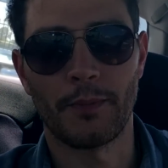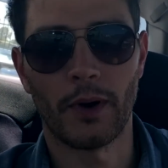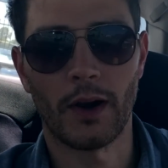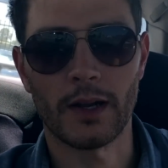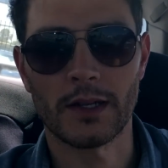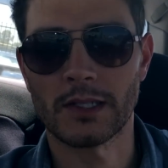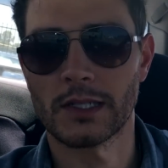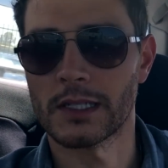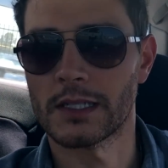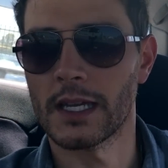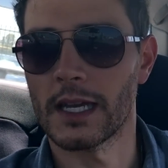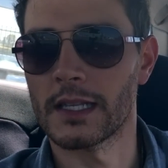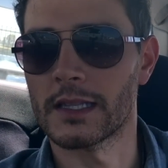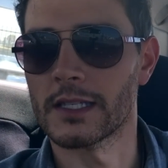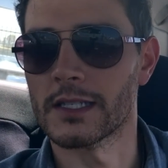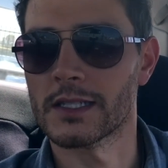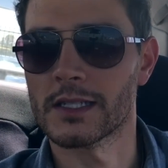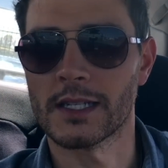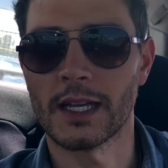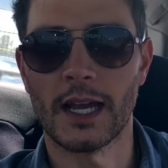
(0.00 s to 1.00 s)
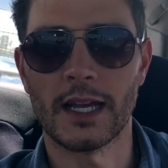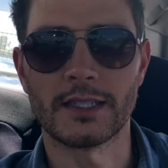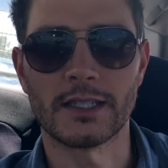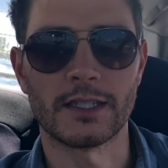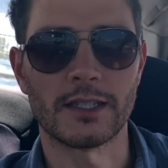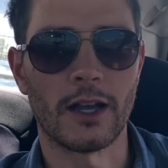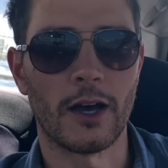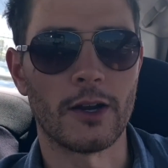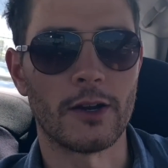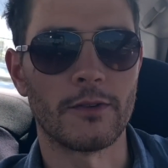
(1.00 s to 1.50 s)
bucks to take this test.
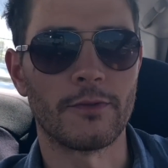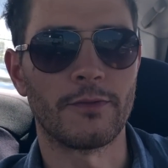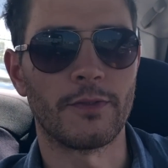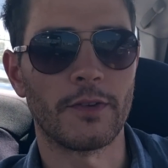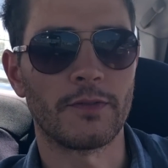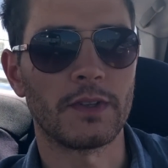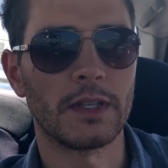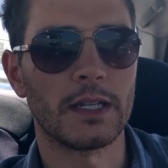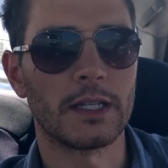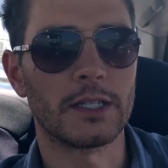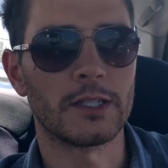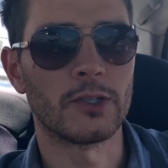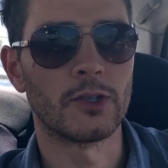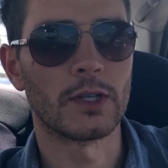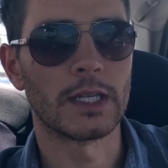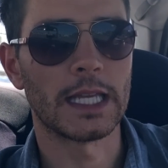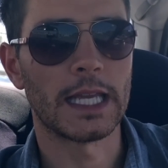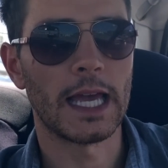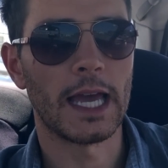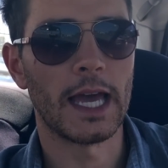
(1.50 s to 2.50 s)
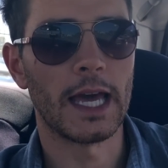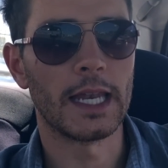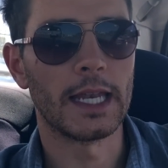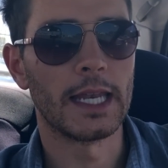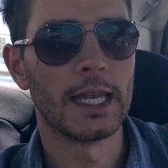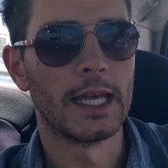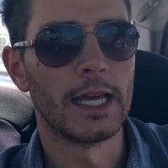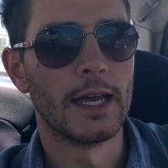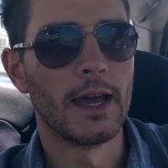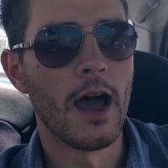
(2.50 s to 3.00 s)
It's 150 to do it
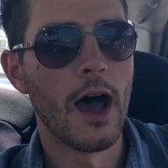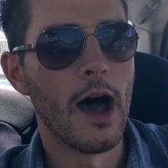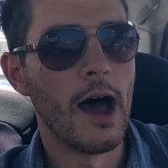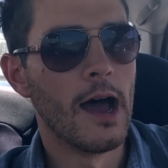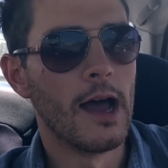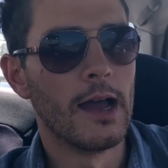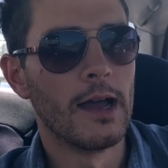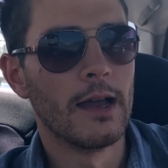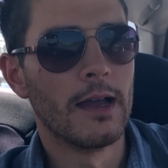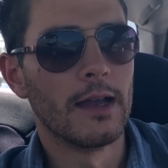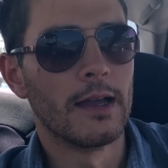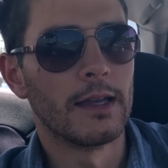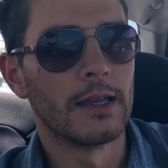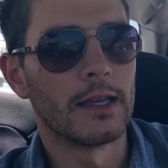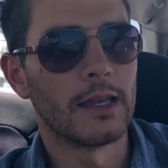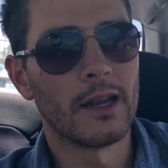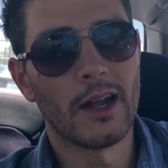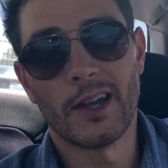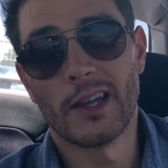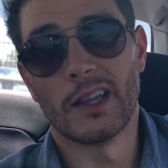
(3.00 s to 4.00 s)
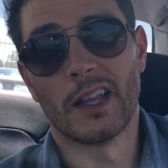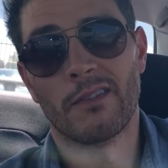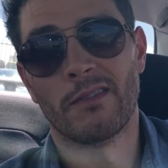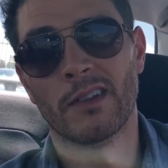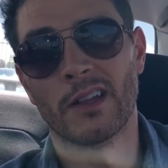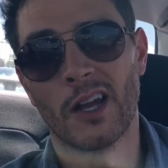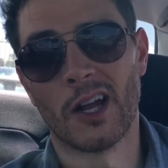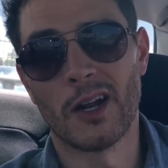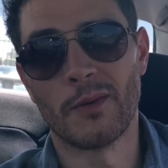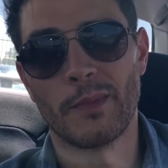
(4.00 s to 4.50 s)
again. You know, you live and
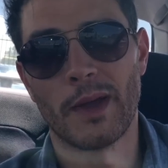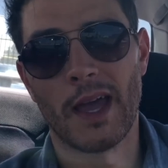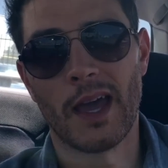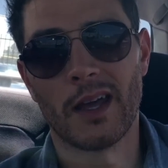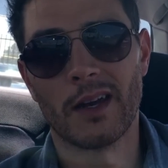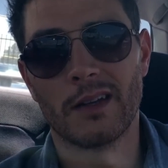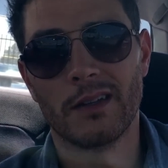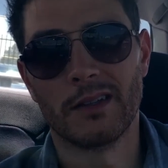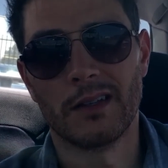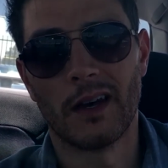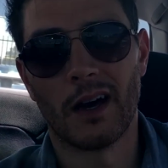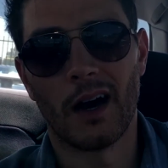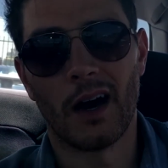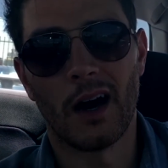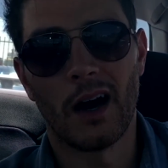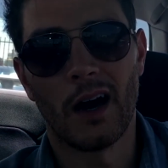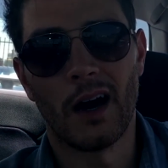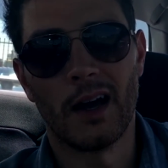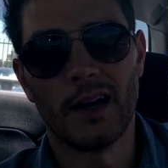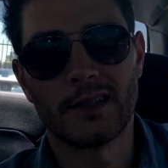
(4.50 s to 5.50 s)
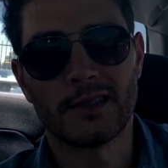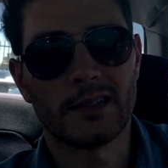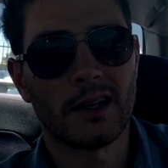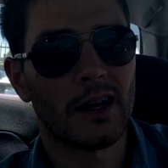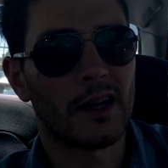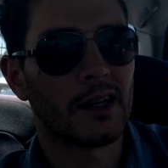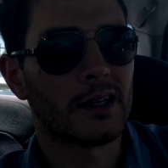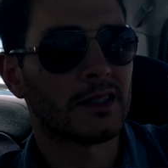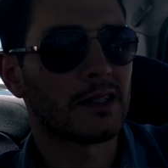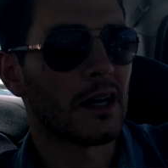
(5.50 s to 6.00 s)
learn, man. It's not
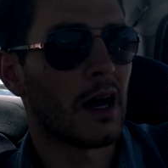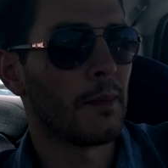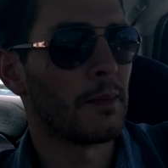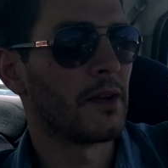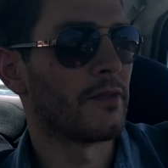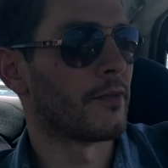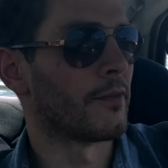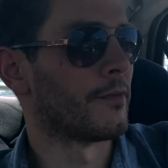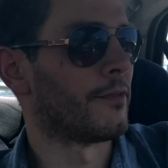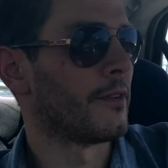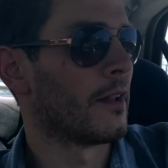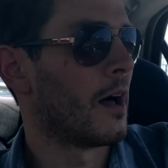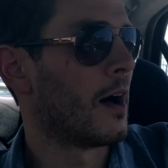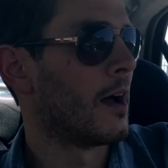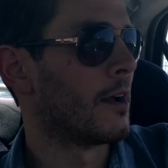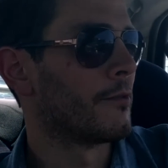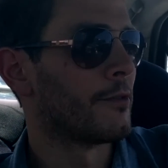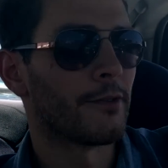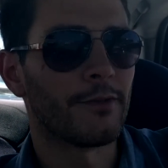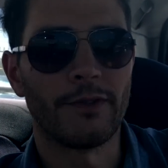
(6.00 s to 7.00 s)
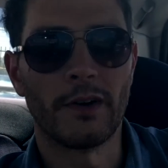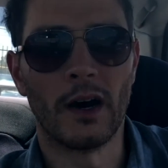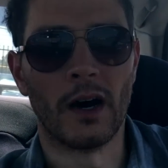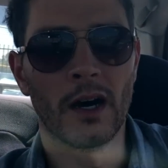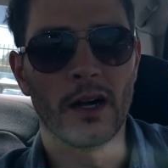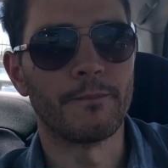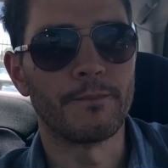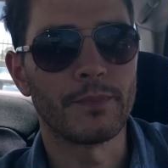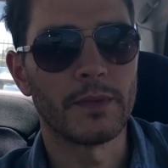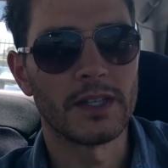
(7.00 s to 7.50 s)
gonna stop me from flying for
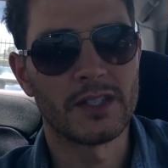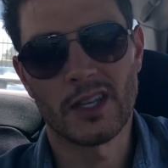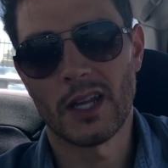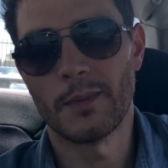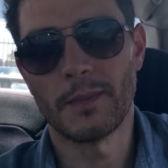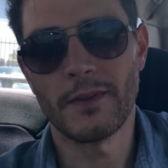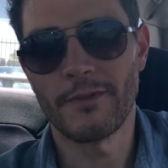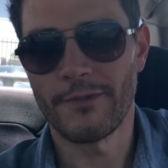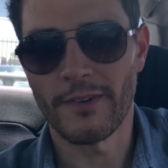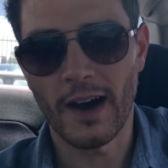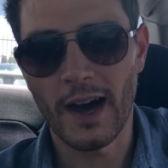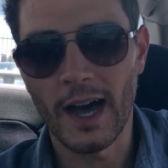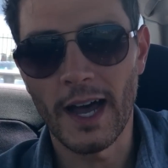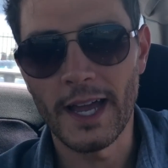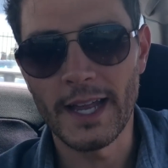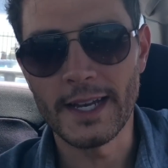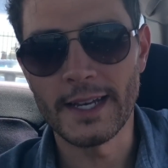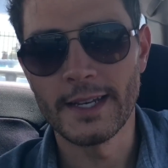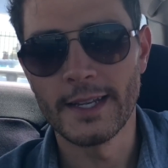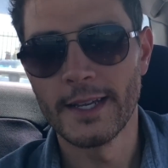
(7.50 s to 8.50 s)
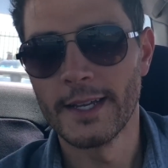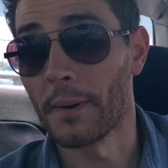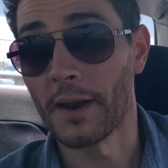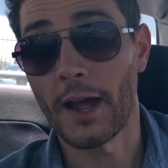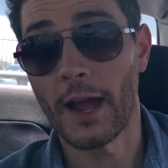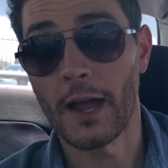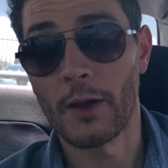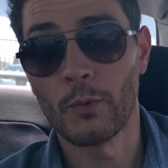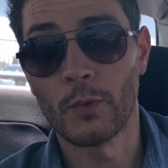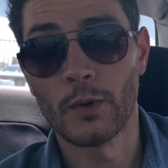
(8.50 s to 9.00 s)
fun. It's gonna be fine, but I